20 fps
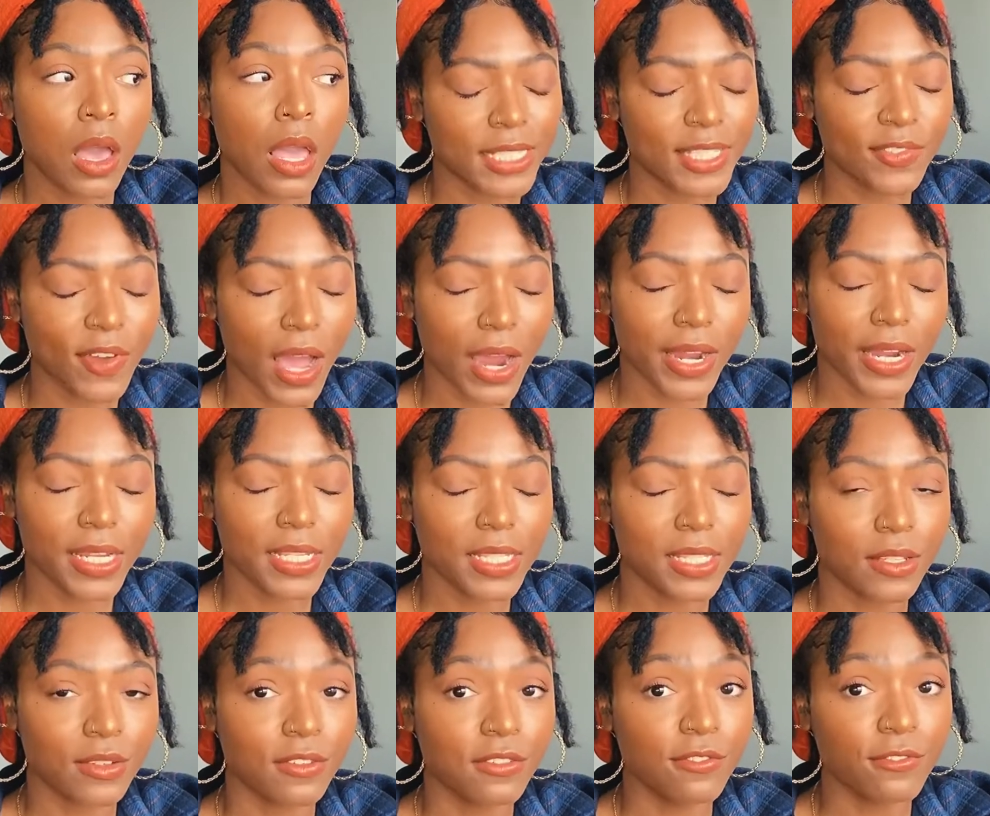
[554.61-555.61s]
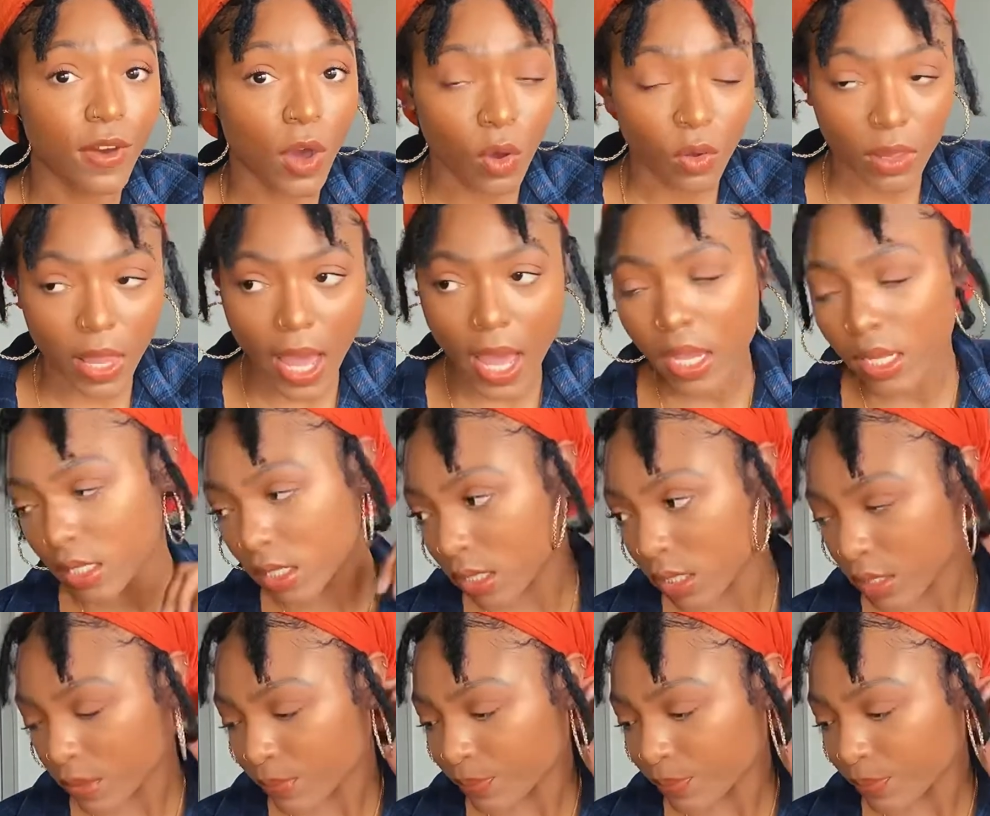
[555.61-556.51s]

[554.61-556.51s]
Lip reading: As far as the faux locks,